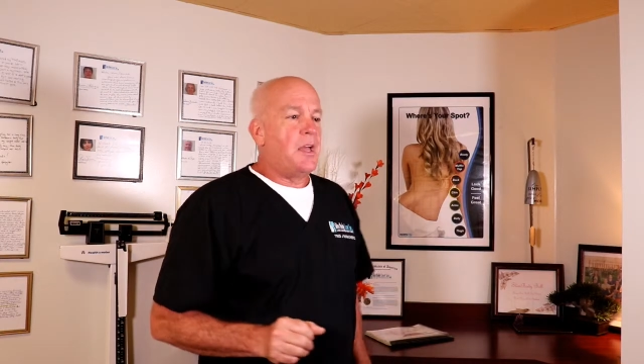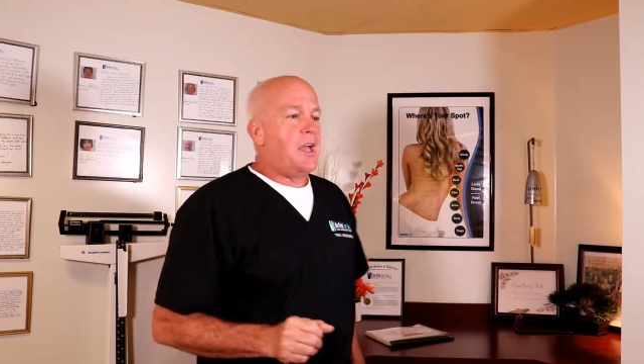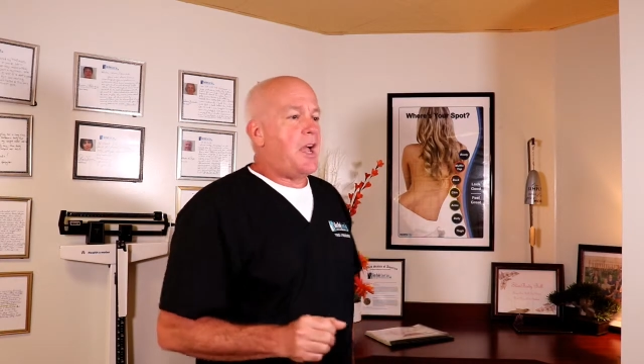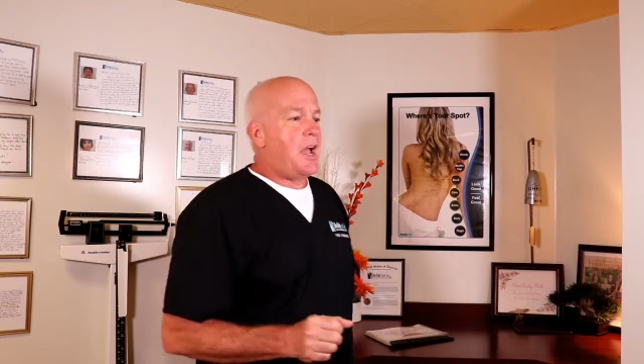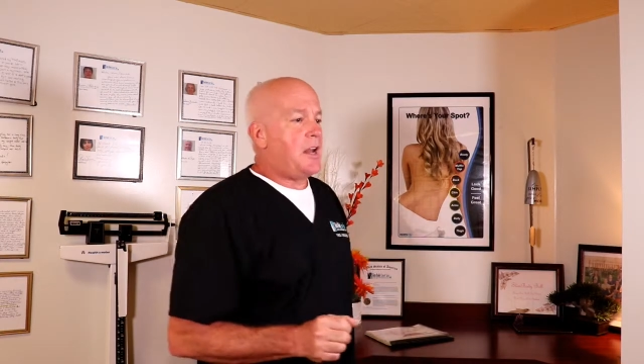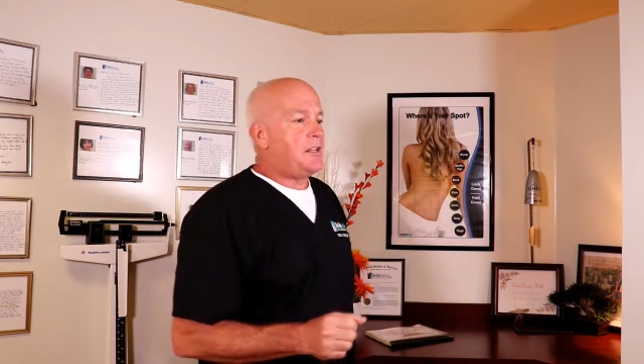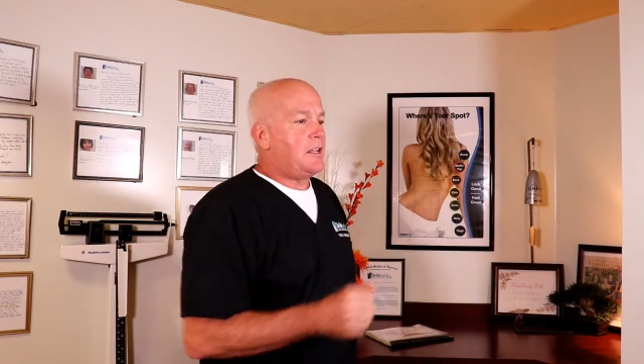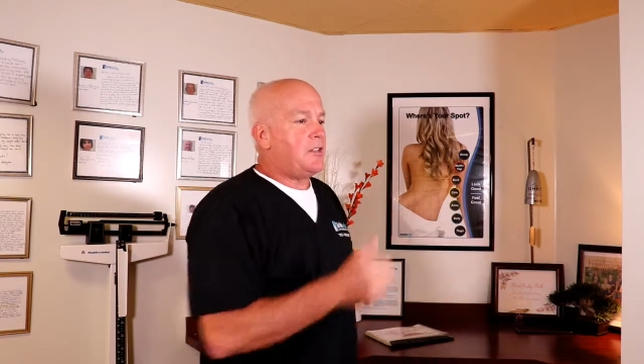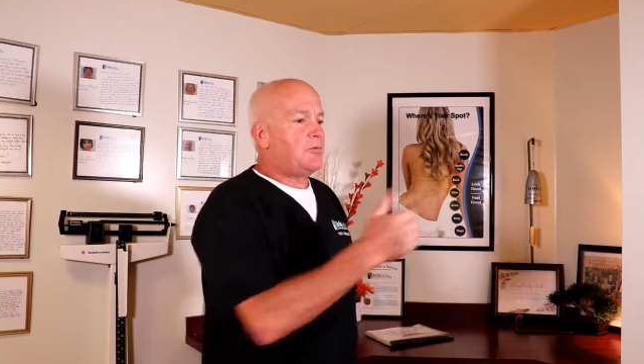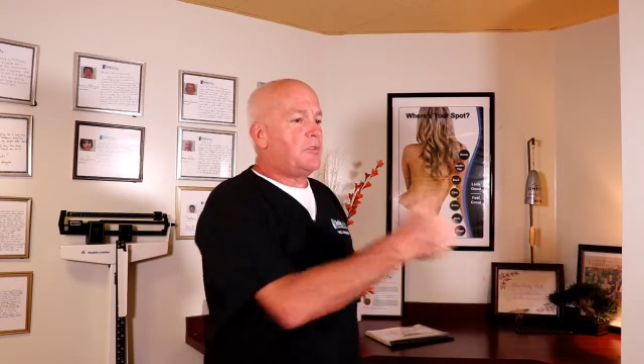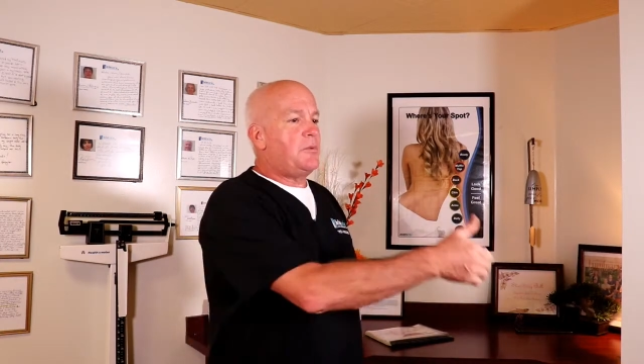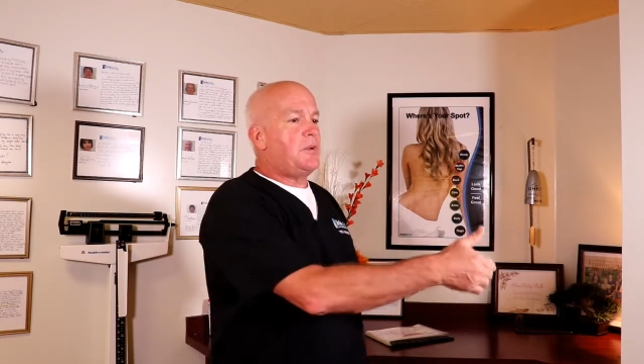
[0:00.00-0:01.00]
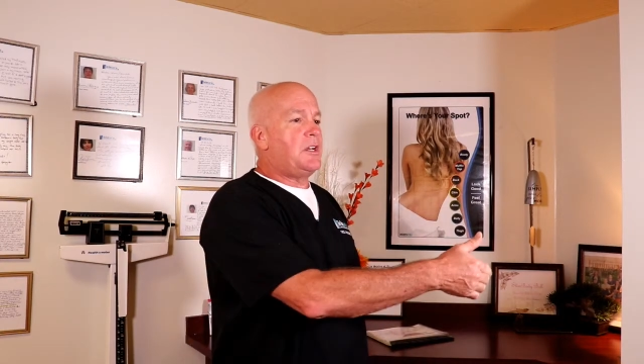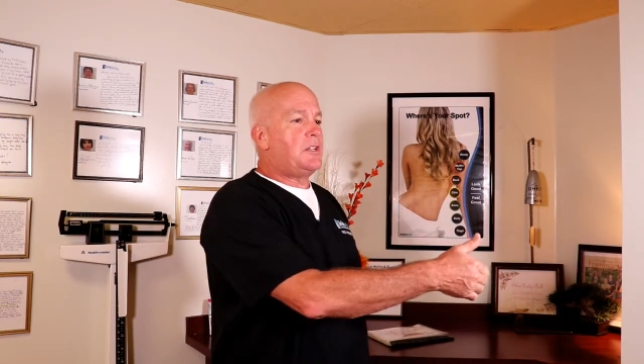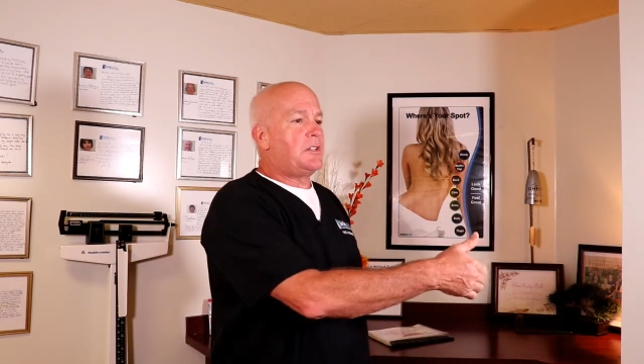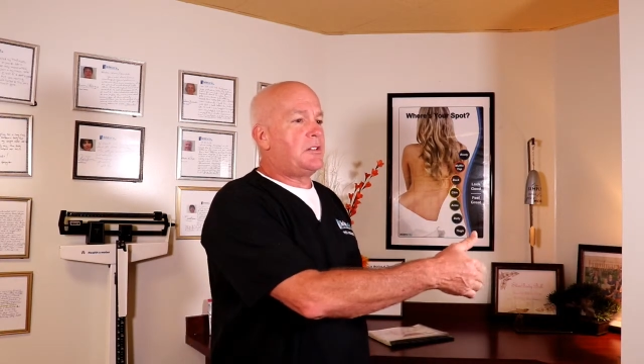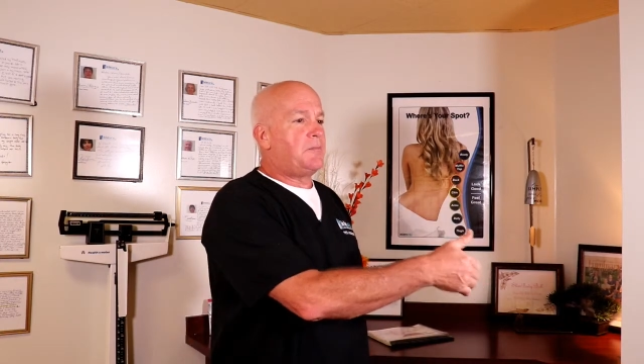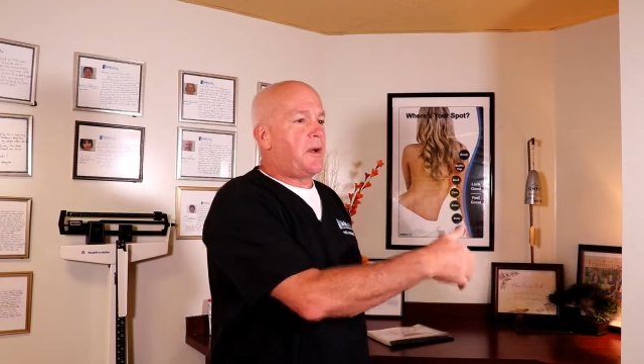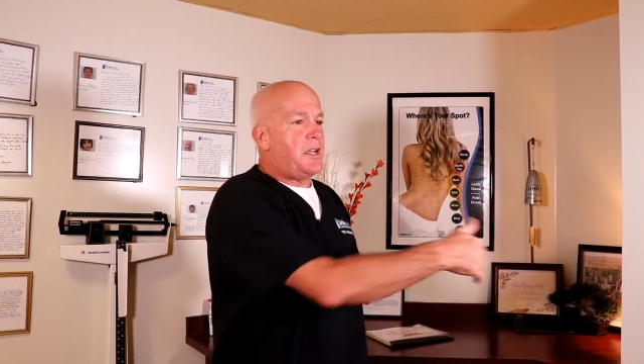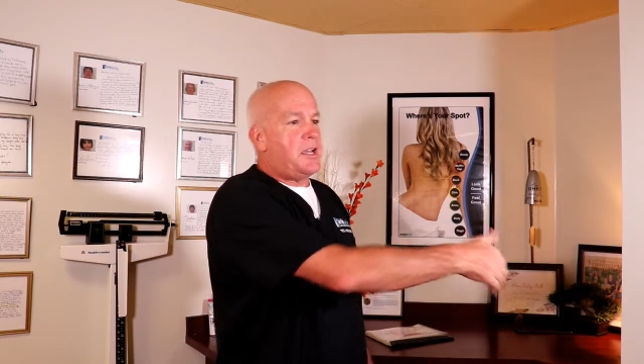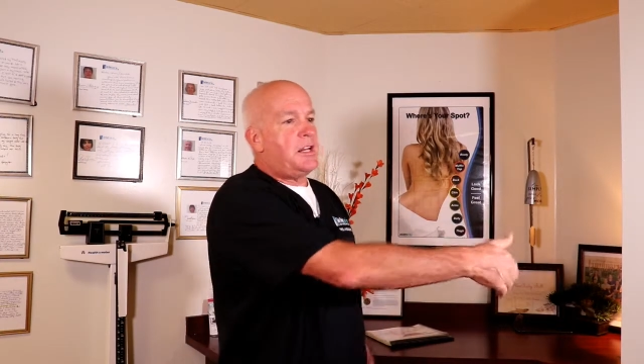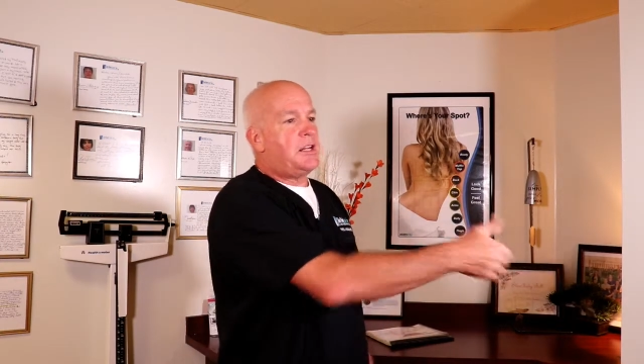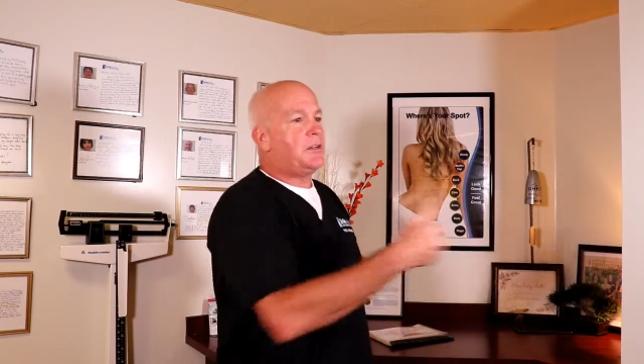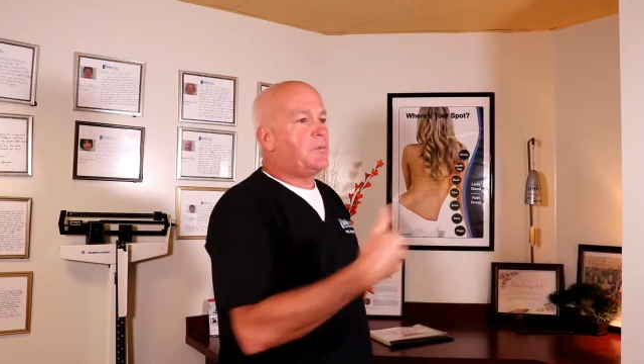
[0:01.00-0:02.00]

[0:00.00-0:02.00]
And in 3 weeks, by eating